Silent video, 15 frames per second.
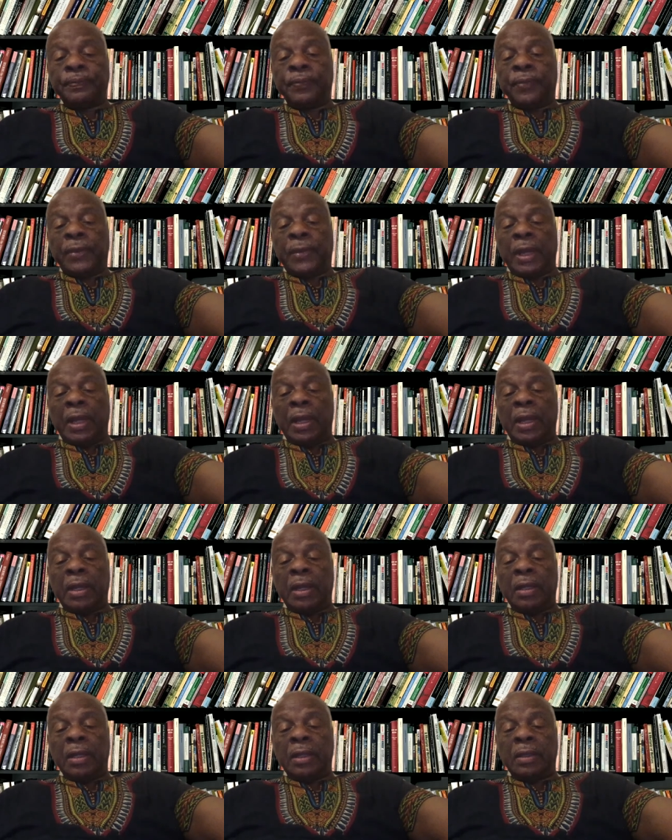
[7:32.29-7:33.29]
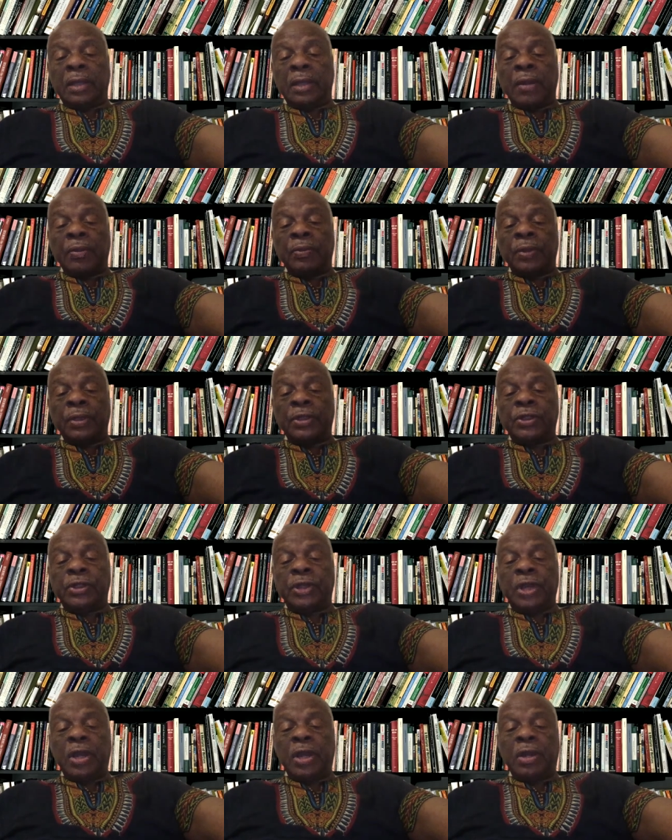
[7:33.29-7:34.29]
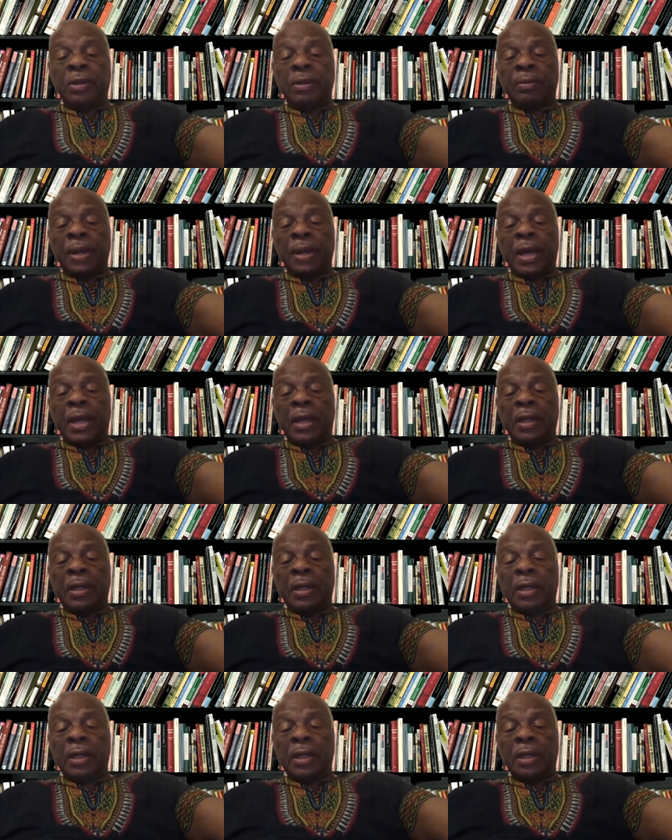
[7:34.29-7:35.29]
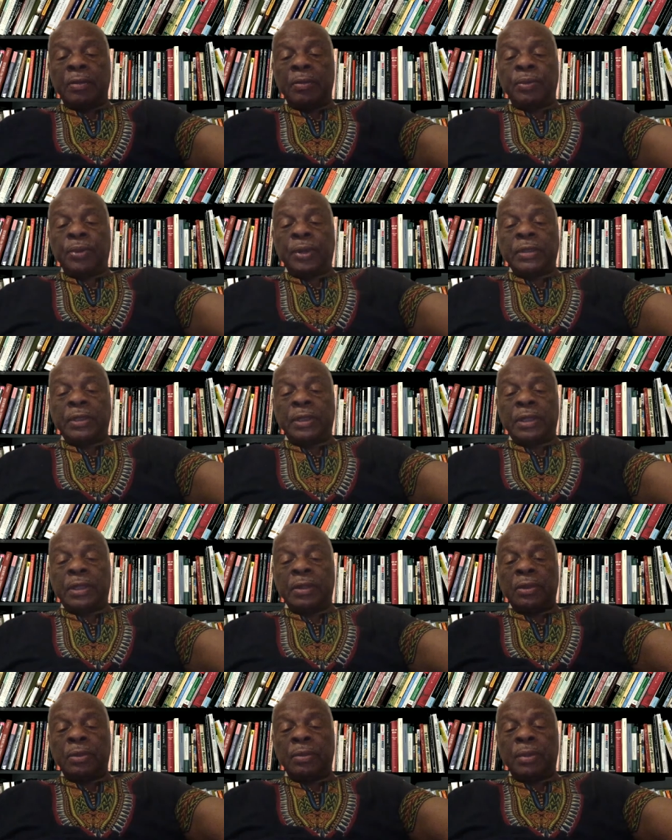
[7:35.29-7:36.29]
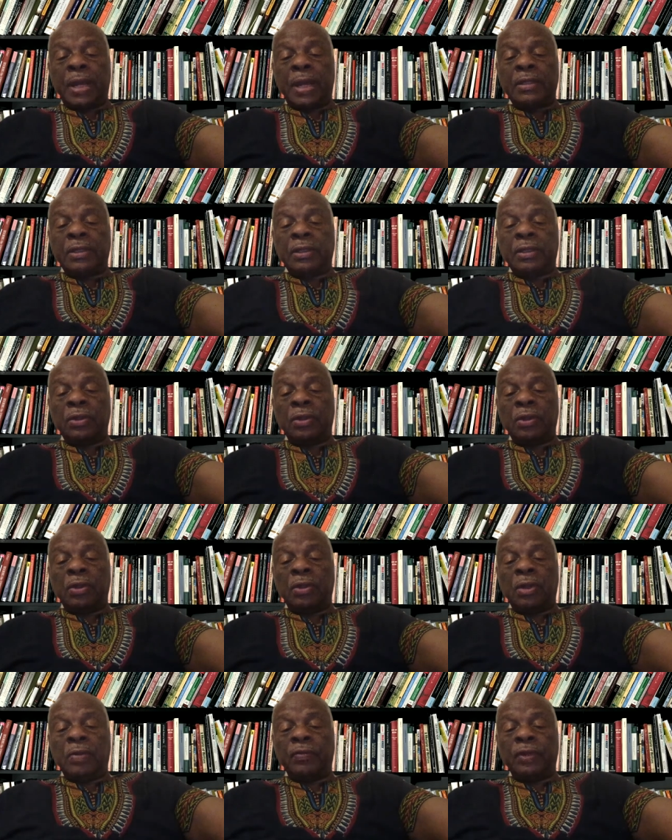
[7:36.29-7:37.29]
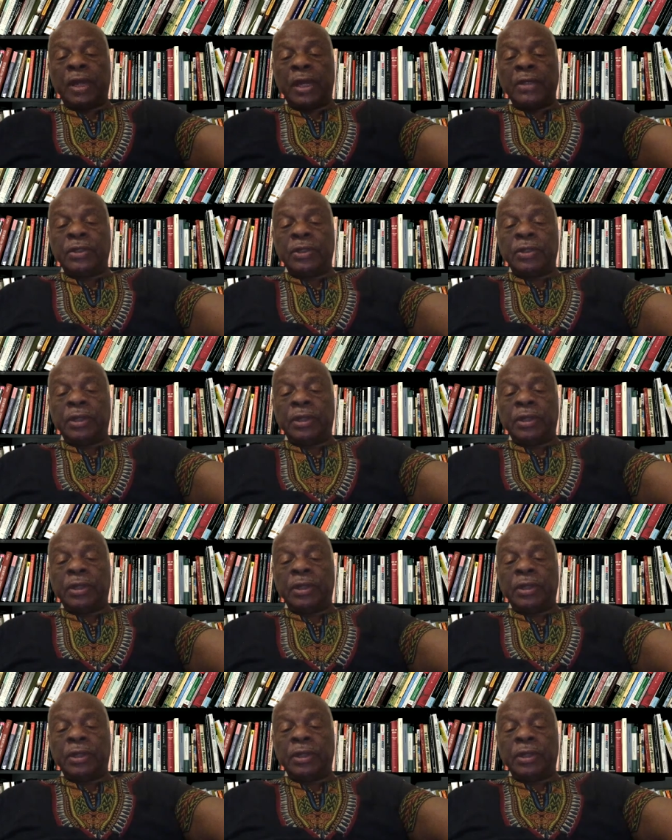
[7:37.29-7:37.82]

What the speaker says: that was chaired by President Obasanjo of Nigeria.